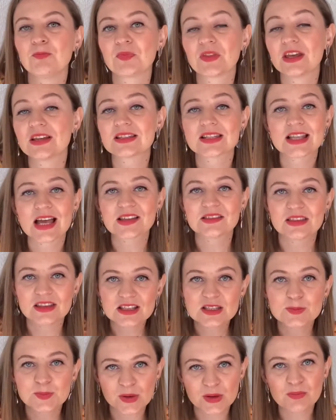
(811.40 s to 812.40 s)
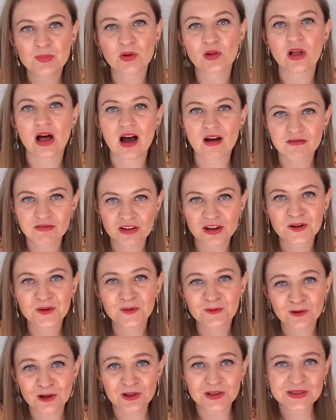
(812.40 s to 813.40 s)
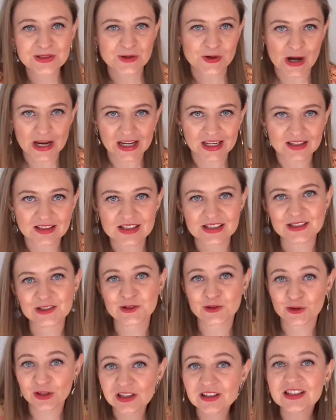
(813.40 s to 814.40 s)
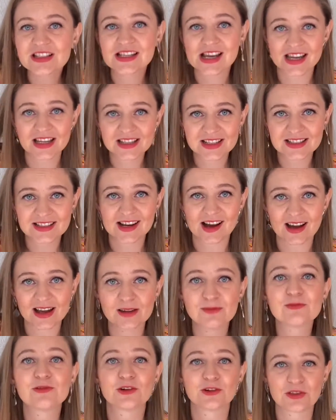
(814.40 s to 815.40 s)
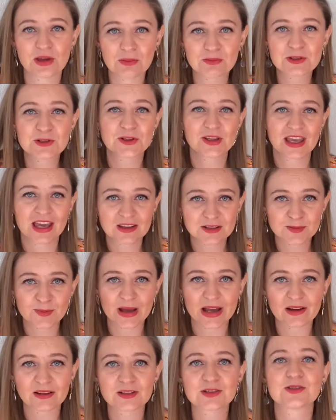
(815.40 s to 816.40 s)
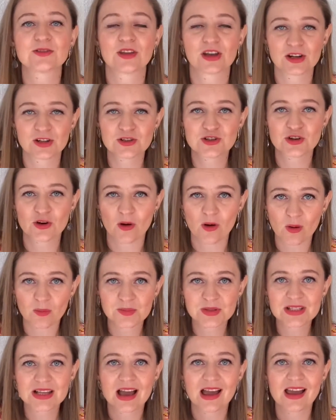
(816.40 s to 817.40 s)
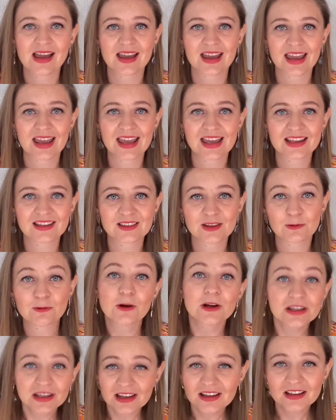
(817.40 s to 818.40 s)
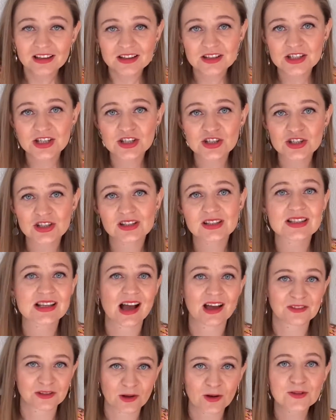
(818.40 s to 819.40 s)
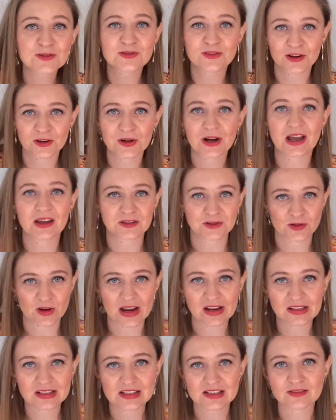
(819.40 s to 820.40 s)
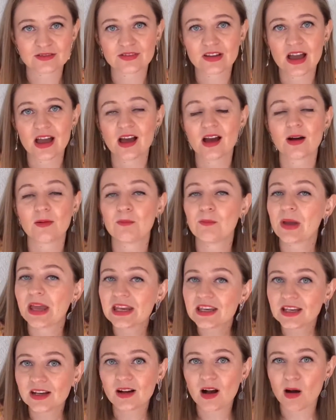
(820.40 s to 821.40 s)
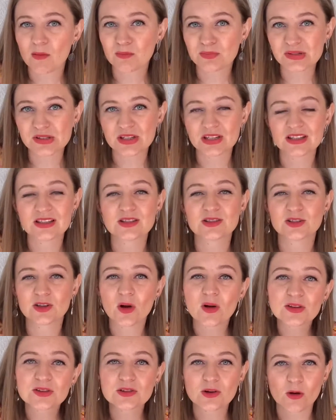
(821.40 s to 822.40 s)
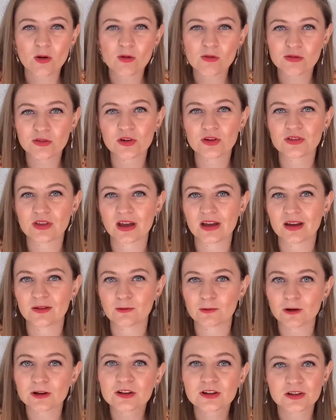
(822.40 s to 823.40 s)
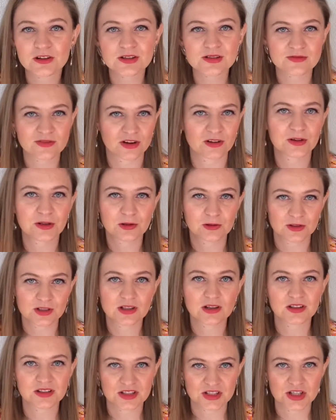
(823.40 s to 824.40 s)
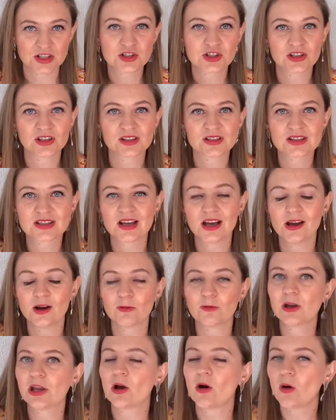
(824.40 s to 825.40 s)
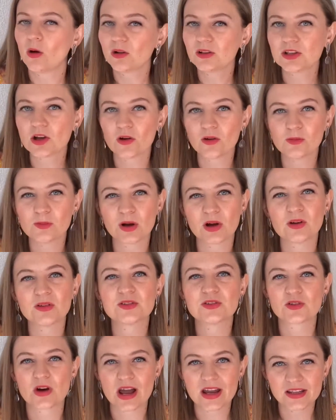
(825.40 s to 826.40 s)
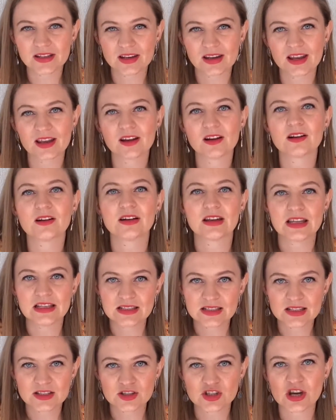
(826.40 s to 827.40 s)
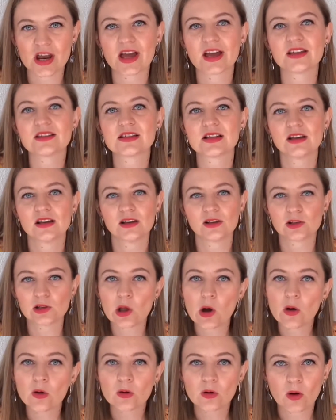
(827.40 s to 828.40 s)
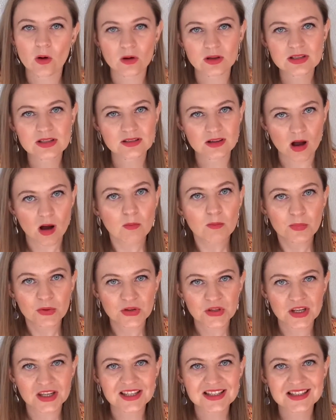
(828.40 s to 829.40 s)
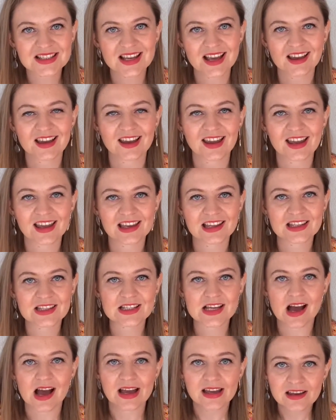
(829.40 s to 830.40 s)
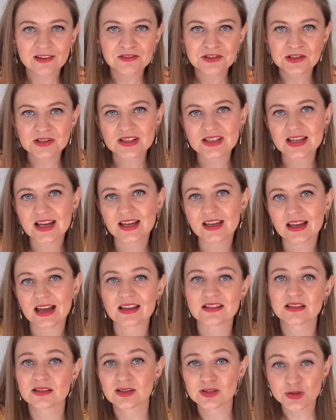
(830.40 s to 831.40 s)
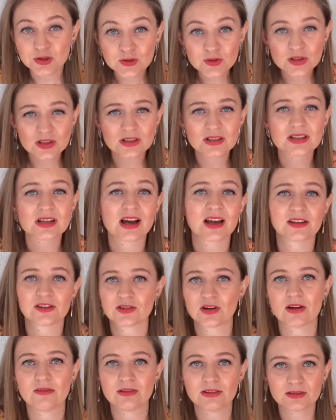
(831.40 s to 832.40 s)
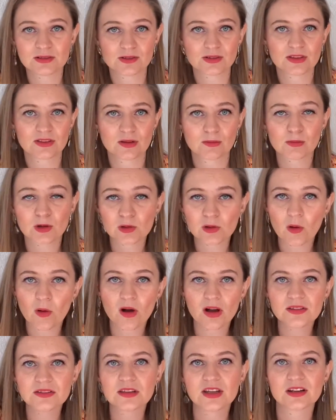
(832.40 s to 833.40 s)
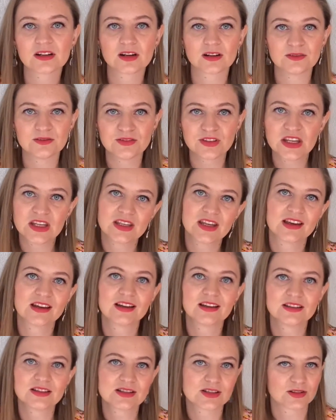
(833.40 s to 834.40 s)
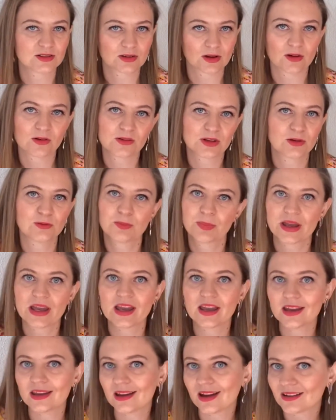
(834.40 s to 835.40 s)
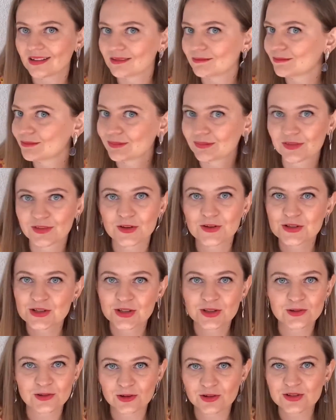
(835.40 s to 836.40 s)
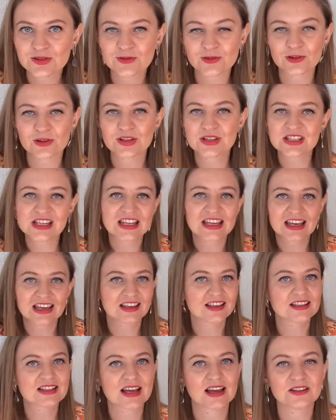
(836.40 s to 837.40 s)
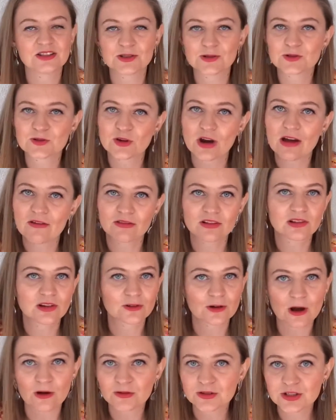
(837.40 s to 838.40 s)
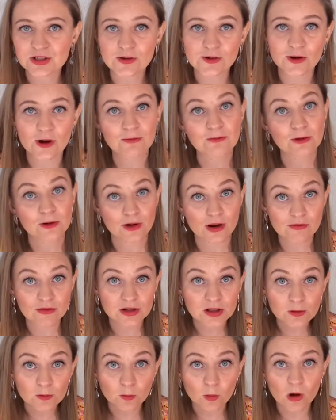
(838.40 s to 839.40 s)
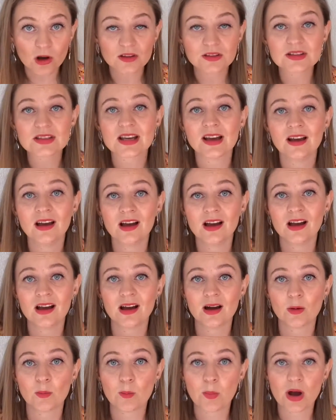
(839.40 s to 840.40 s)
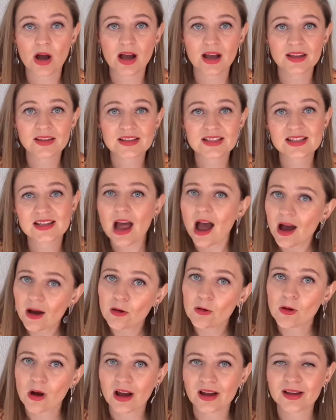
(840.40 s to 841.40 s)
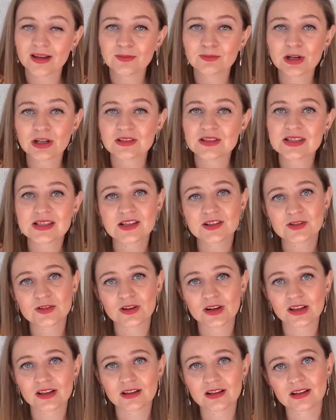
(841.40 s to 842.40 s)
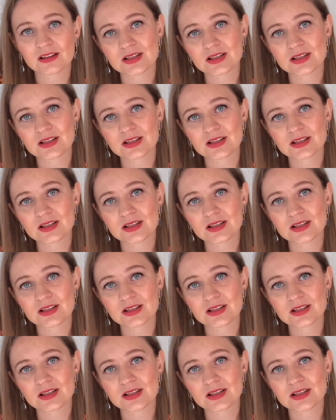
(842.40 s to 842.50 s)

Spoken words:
is that these people are very well trained. It really takes time for them to get back to their jobs, and the working conditions are not very attractive. Many companies don't offer their workers very good conditions. We all know about Ryanair, EasyJet, low-cost companies, and I have to say, as a student, I traveled with them a lot. They're convenient, you know, you pay 30 euros for a ticket and you travel around Europe wherever you want. But now I am considering